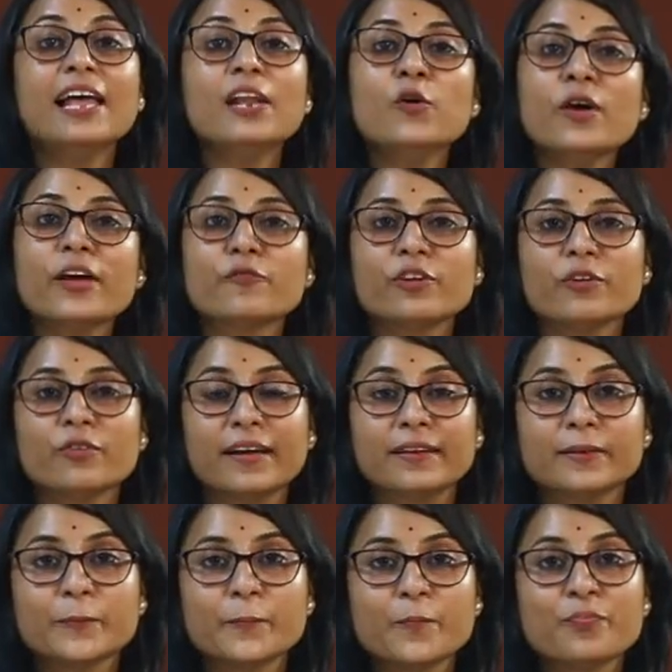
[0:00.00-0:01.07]
Hello everyone.
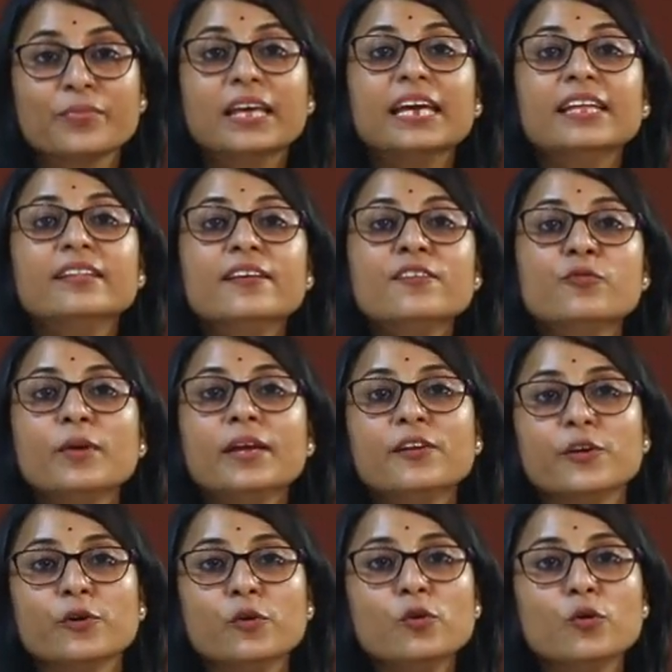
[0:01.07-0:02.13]
In this
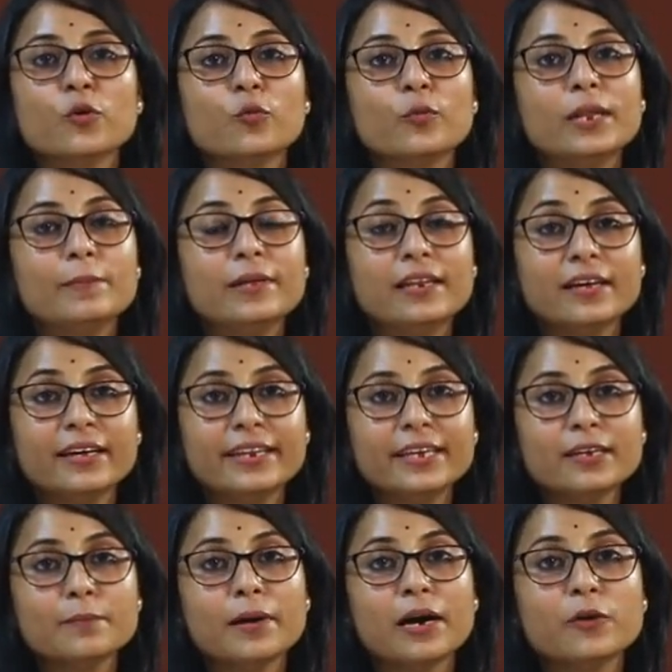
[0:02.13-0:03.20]
video, we'll be
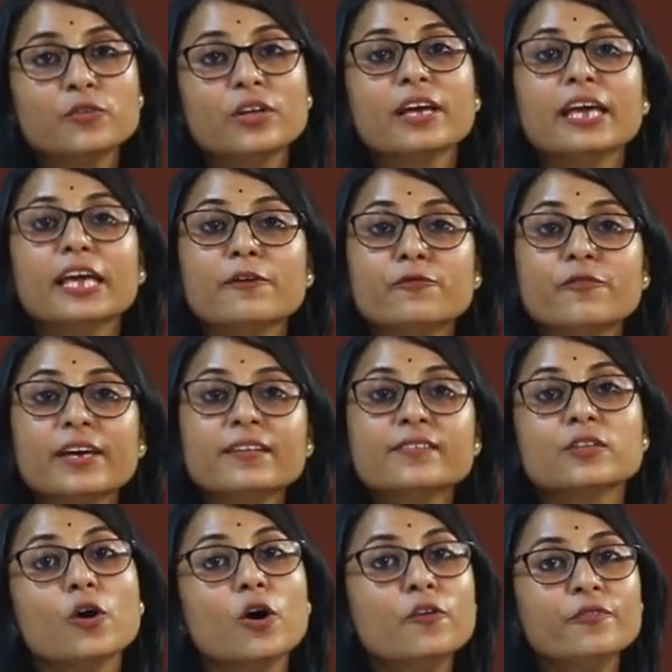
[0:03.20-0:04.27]
learning about
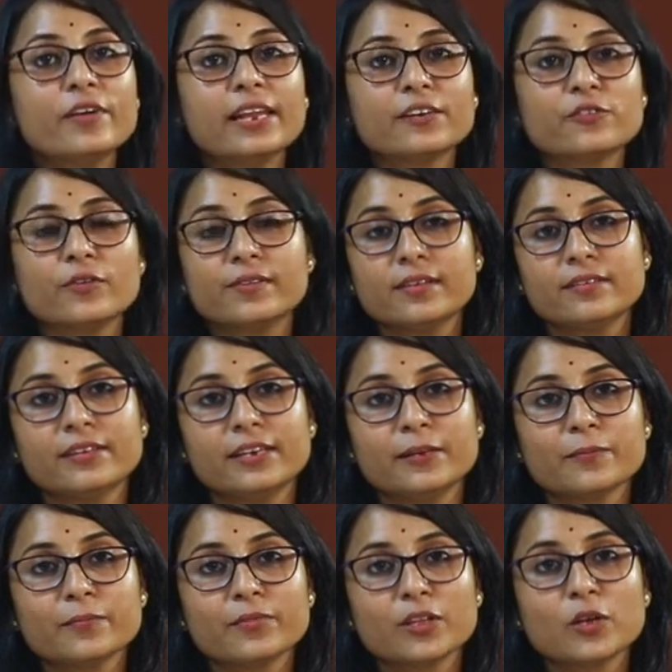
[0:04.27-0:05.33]
effects of electricity.
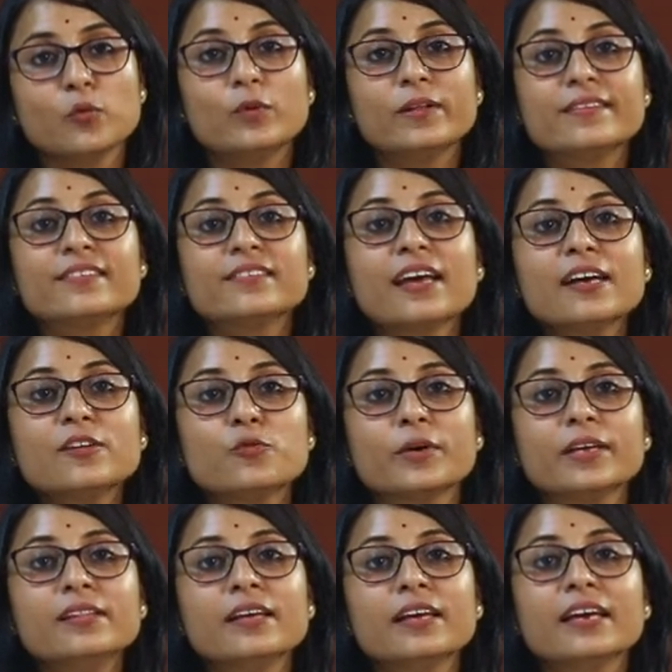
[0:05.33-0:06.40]
We'll start
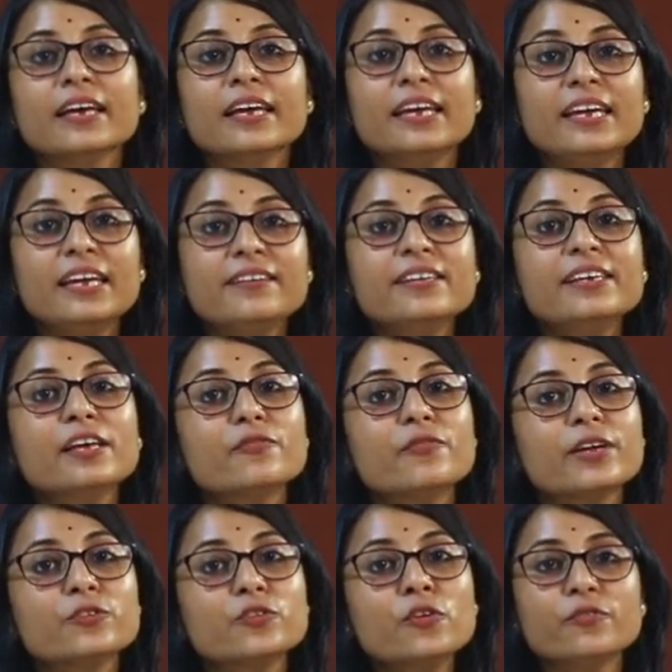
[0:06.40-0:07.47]
with heating
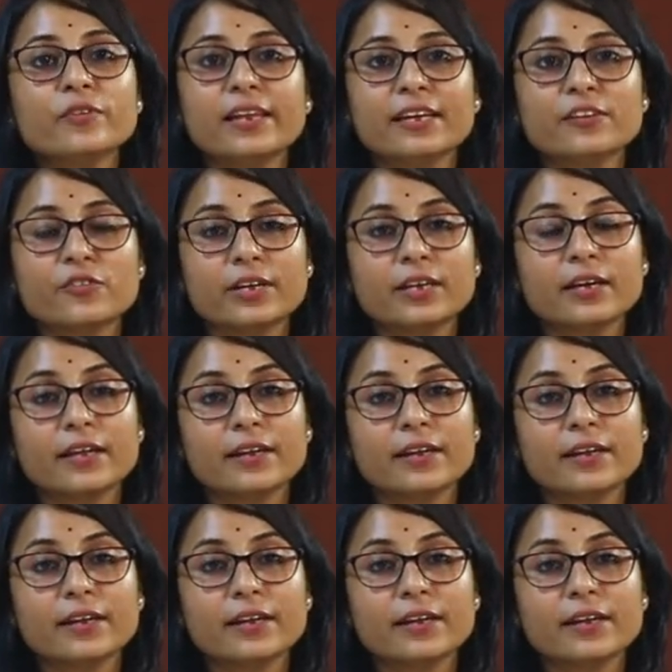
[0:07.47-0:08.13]
effect of electric